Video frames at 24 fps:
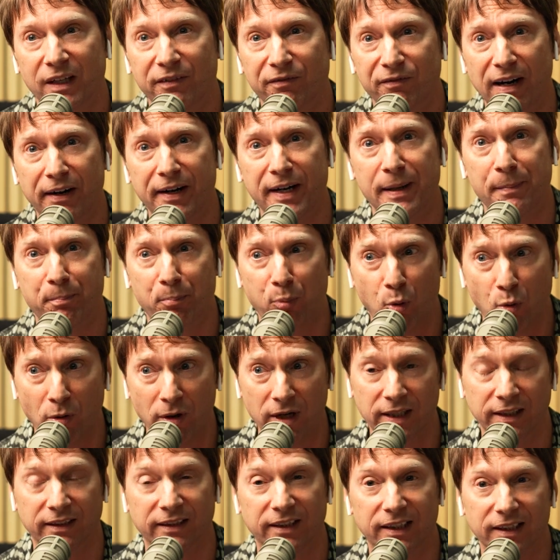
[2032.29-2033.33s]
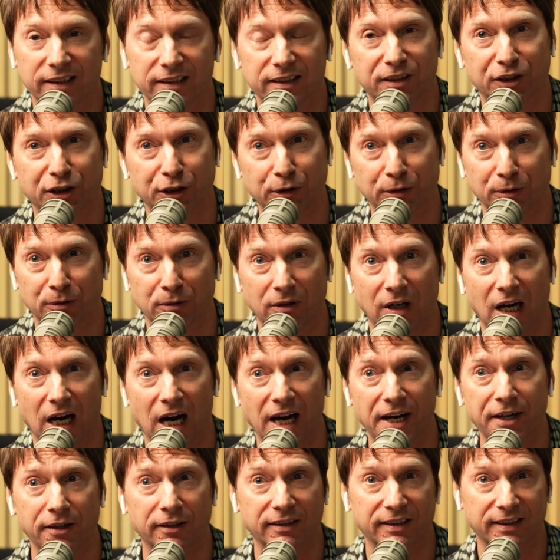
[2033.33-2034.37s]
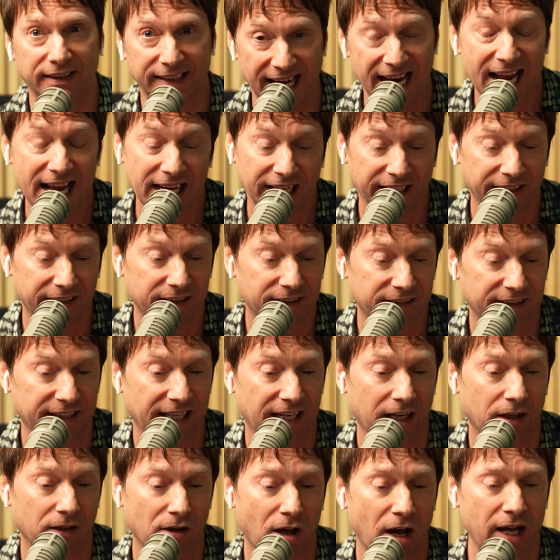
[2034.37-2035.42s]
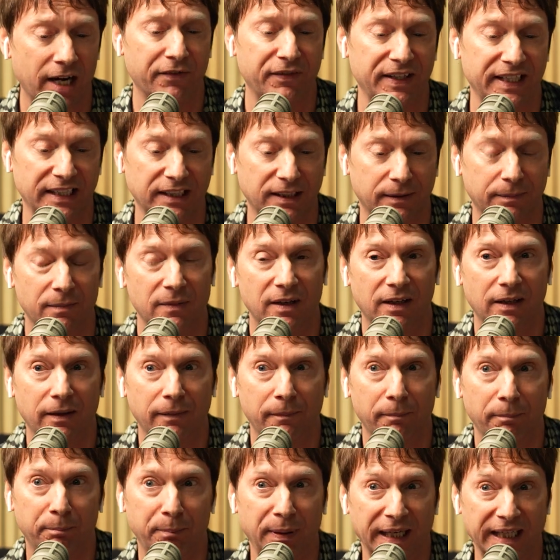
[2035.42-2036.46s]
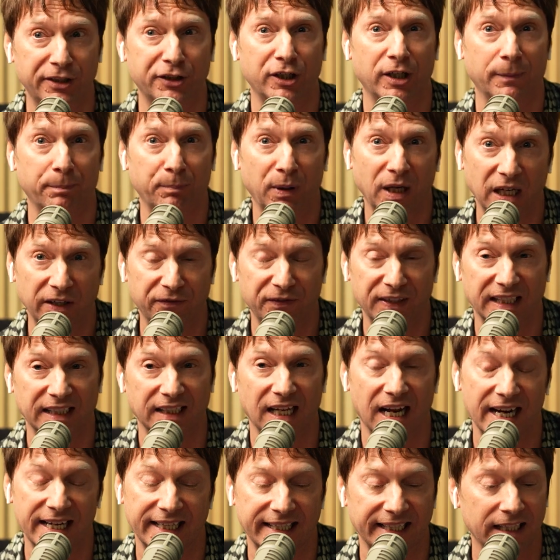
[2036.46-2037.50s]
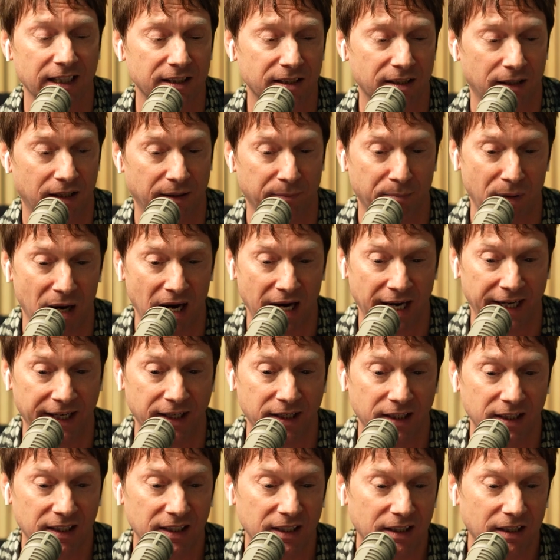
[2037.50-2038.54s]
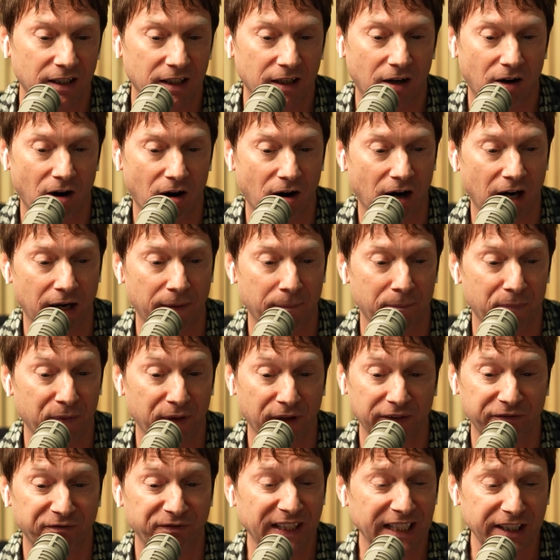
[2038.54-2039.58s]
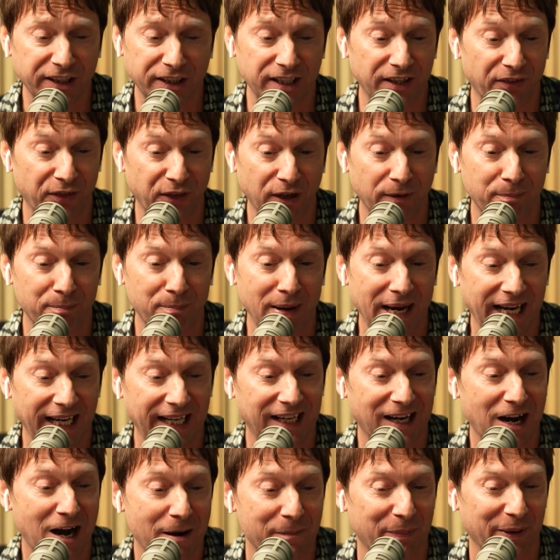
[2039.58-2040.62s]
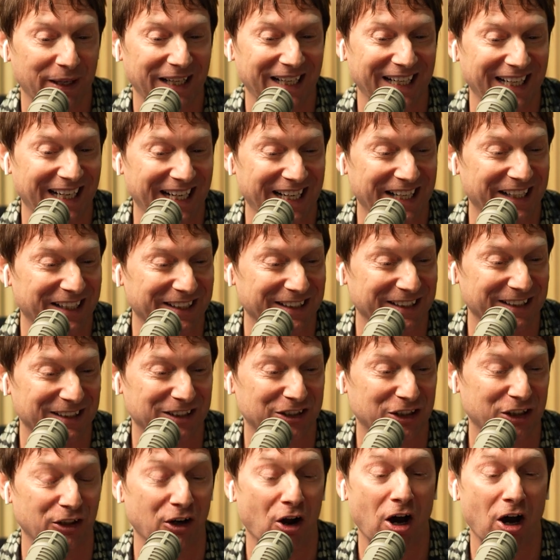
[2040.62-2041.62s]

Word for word: very important to understand that a lot of these picture perfect ideas in our mind are they're fiction they're made up and to